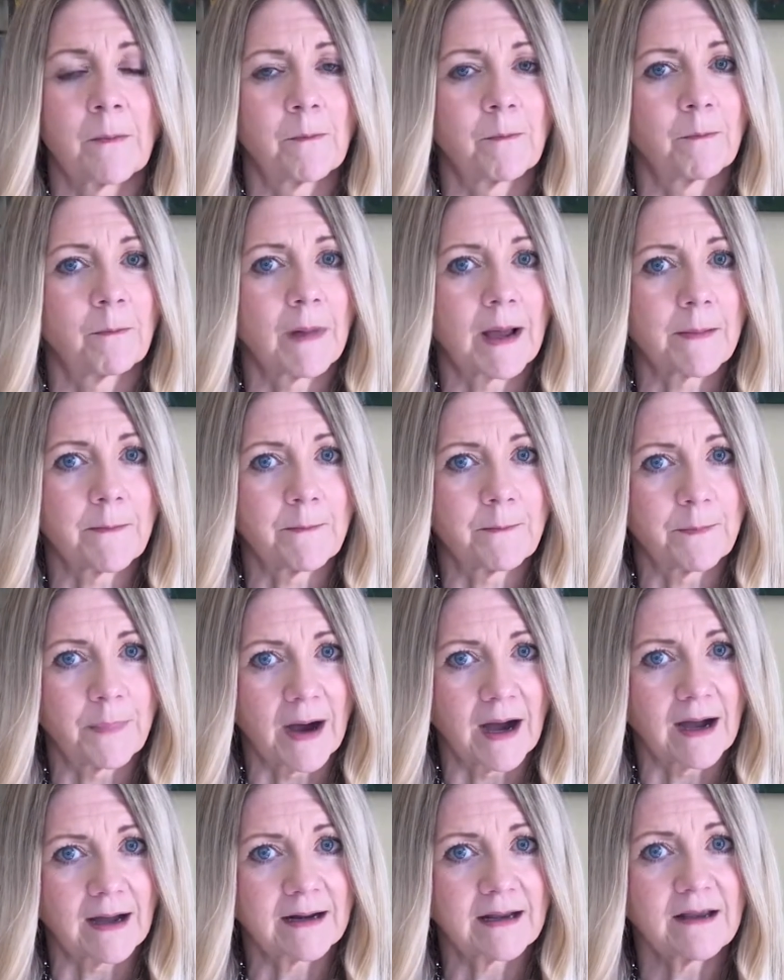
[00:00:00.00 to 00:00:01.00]
My
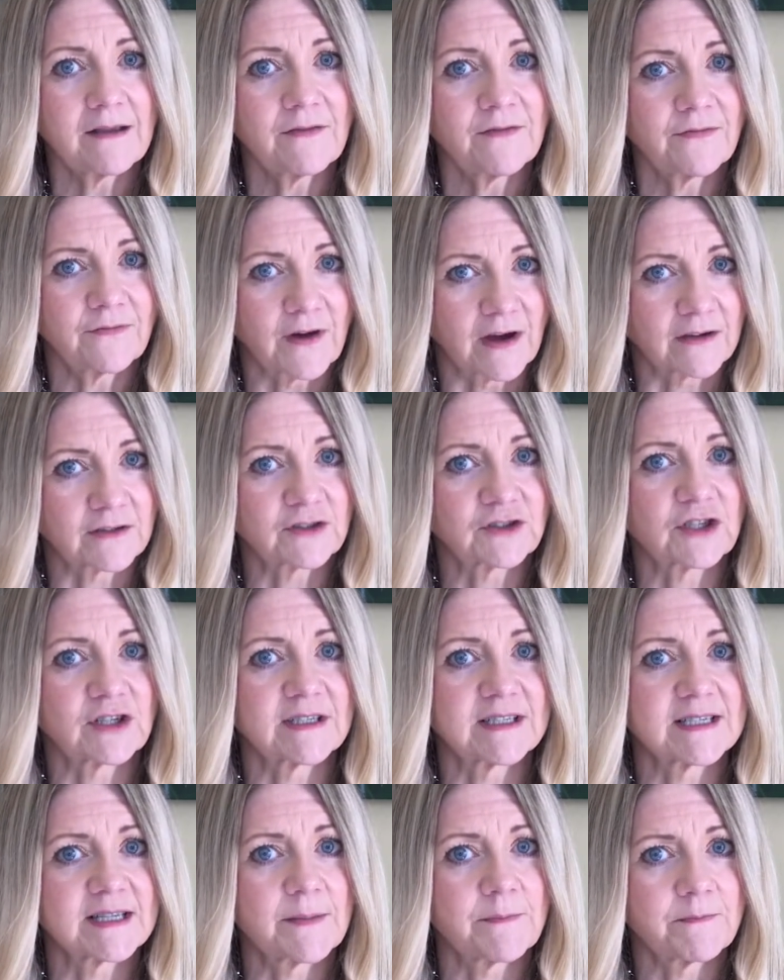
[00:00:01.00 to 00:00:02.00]
body
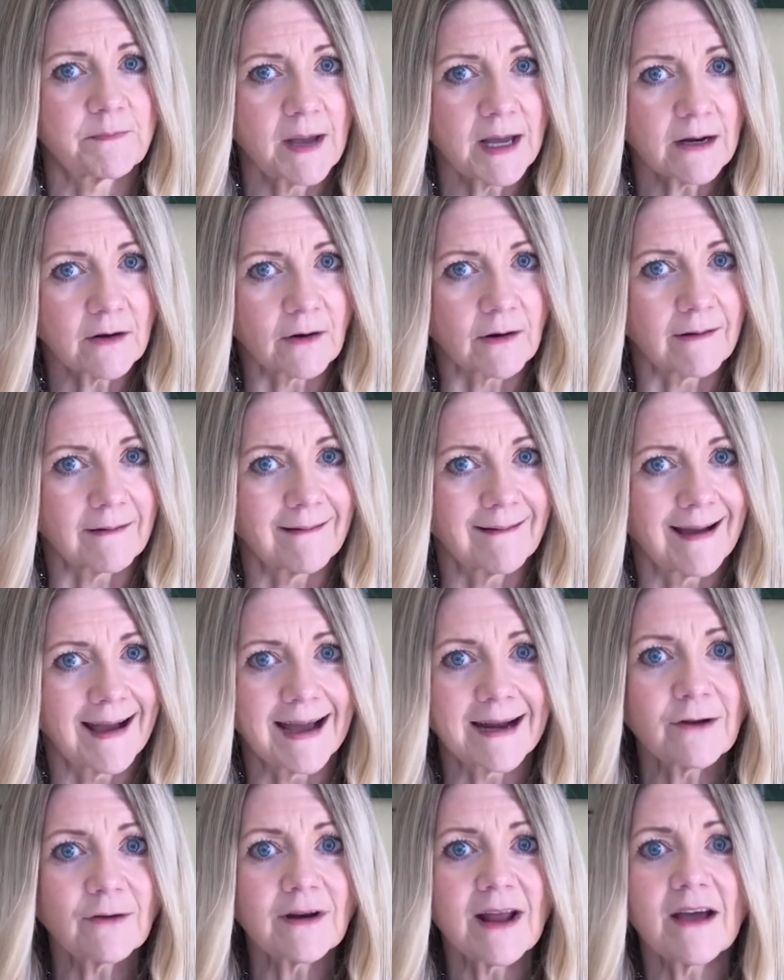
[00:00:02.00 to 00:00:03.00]
functions better. I
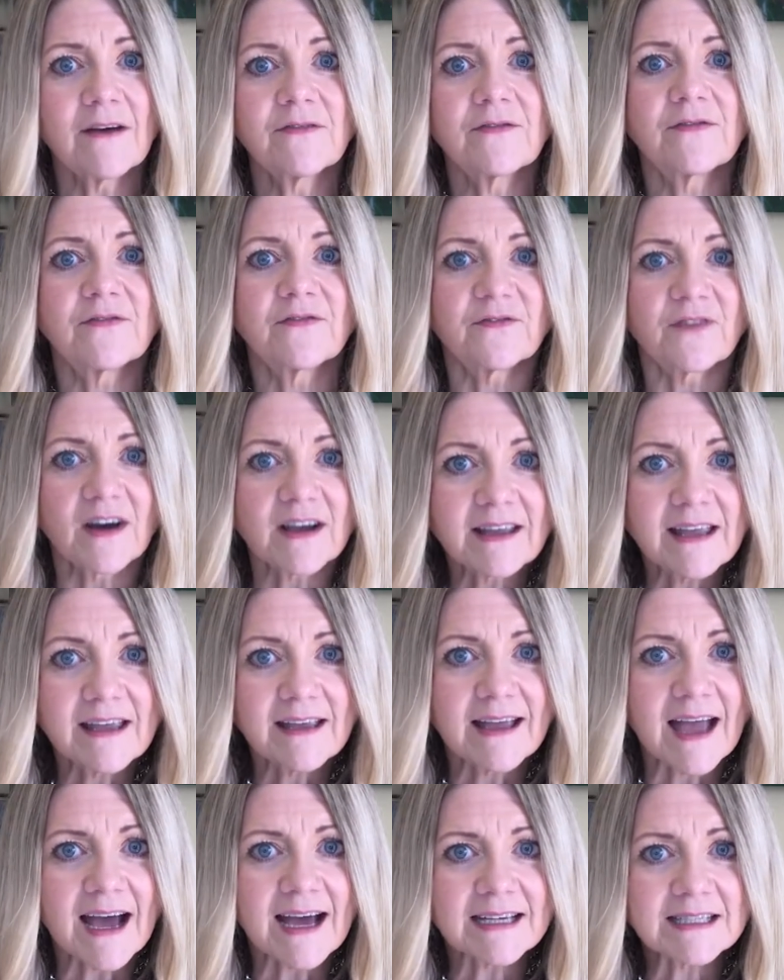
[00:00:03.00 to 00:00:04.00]
don't have funky
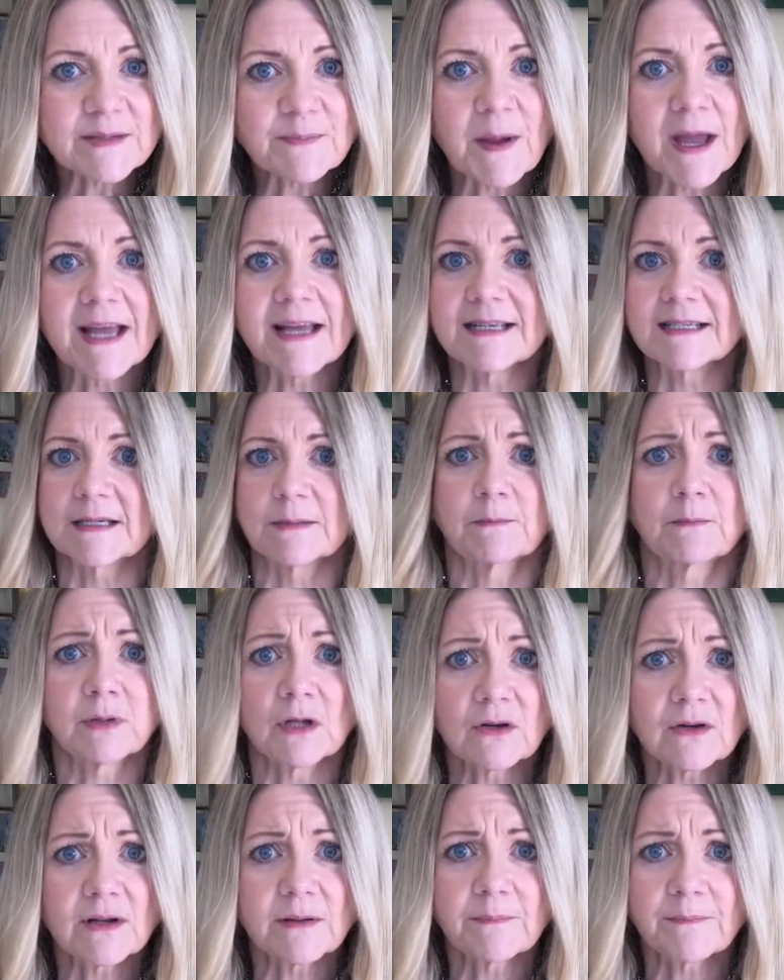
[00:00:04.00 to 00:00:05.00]
gas pains and
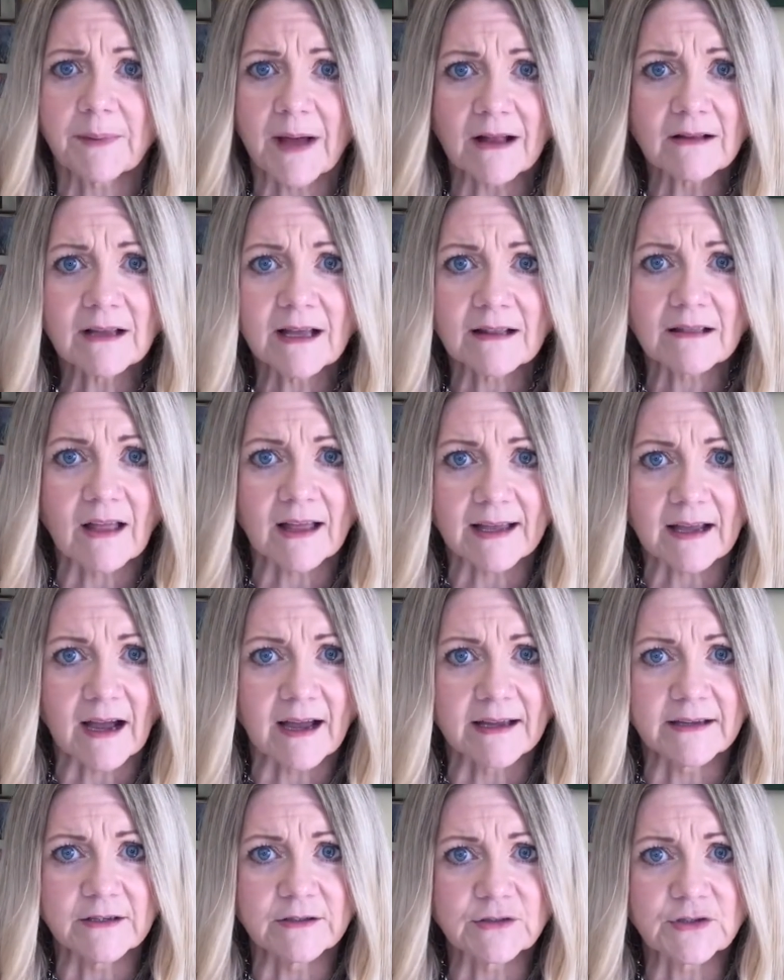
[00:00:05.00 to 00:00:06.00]
bloated belly like I
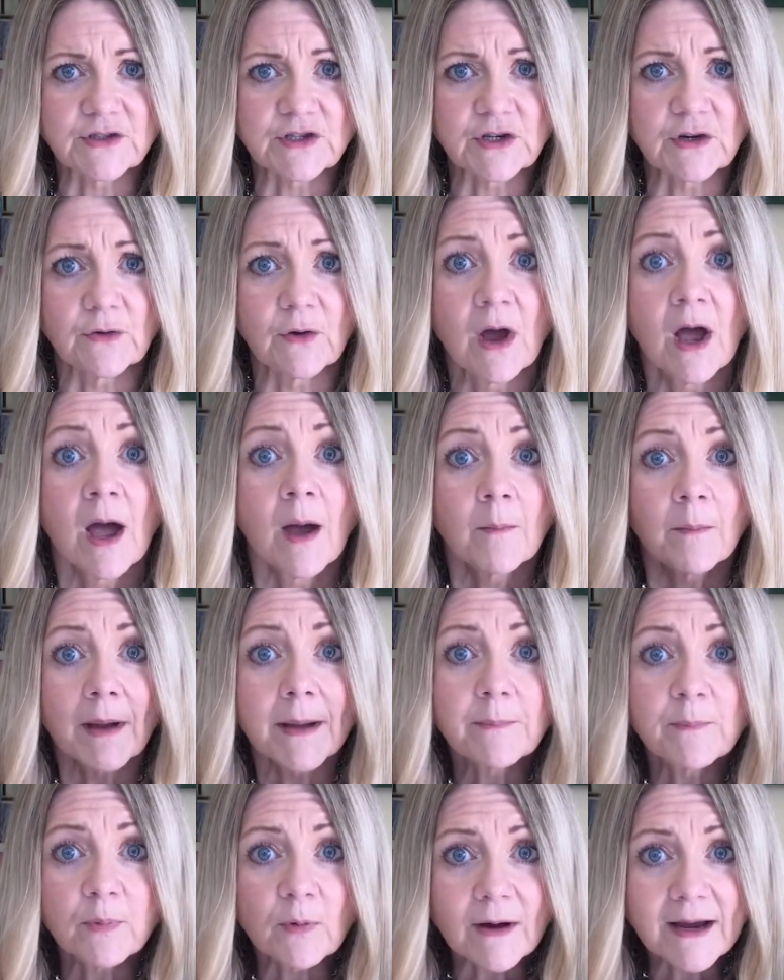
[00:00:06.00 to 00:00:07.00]
used to. My
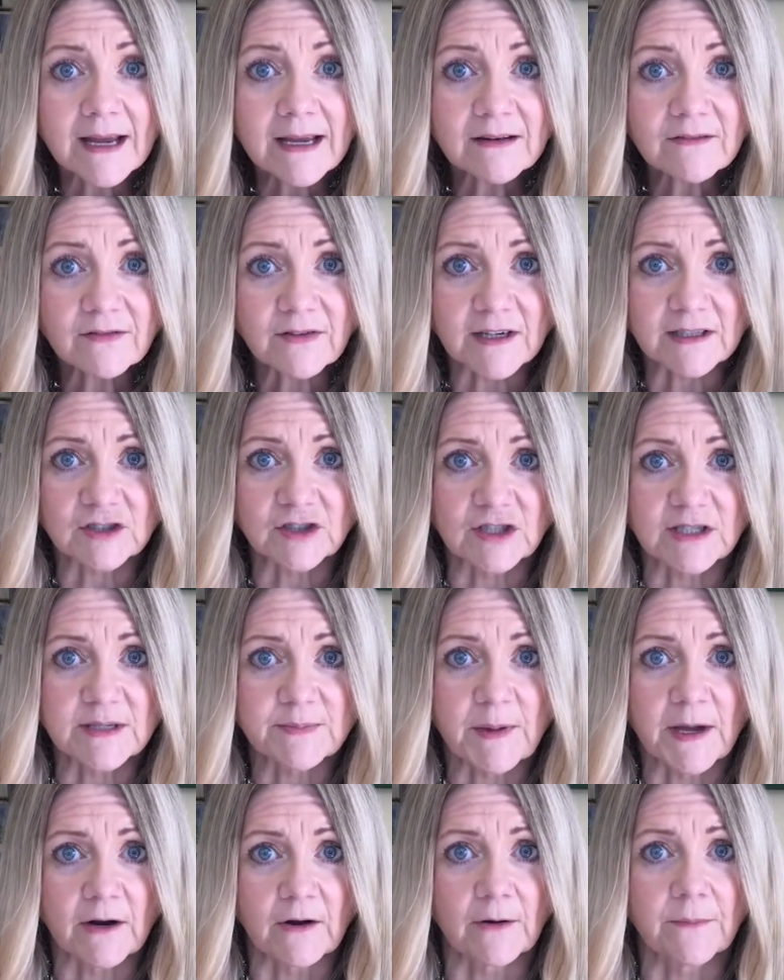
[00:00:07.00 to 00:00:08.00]
brain functions
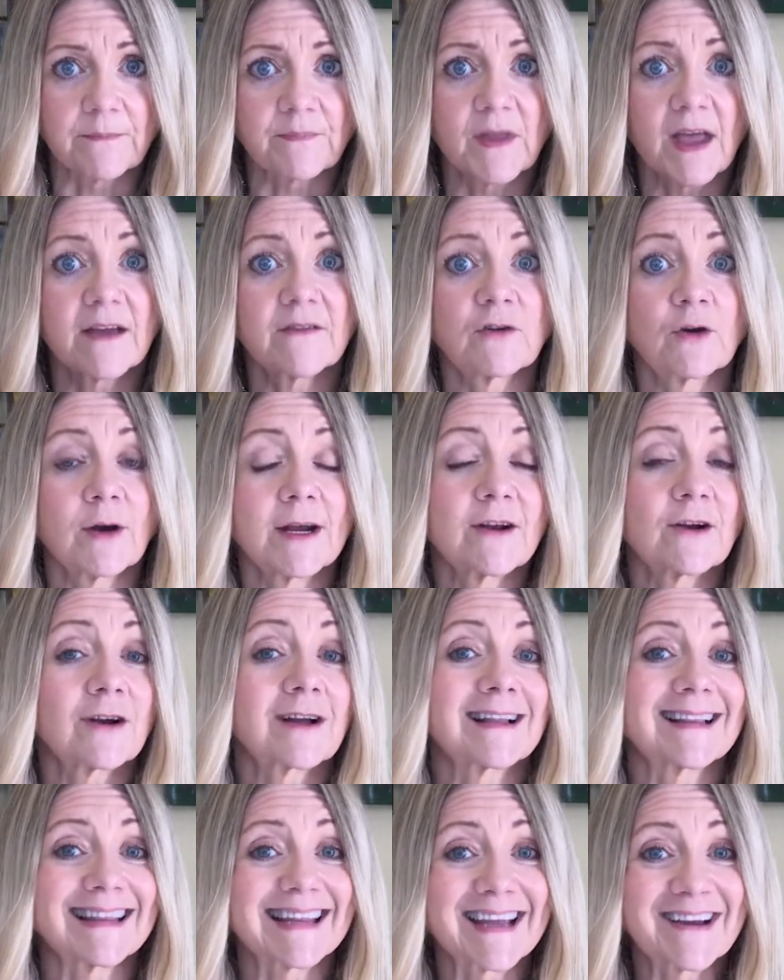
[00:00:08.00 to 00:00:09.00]
better. I have greater
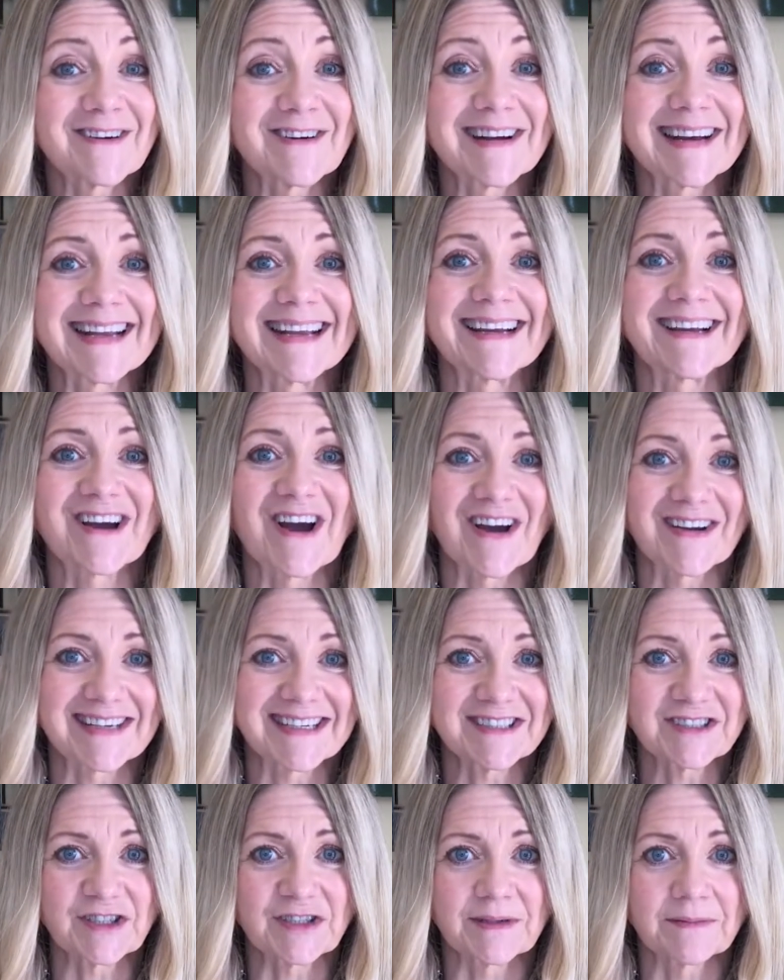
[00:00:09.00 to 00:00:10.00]
clarity and
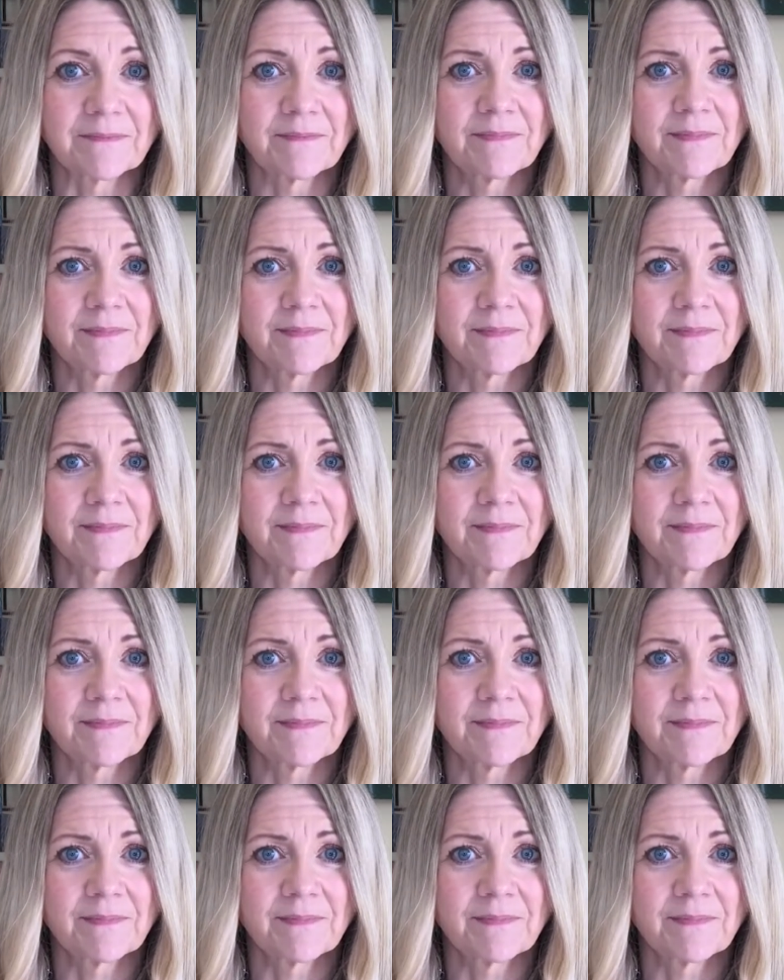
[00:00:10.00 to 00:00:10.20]
cognition.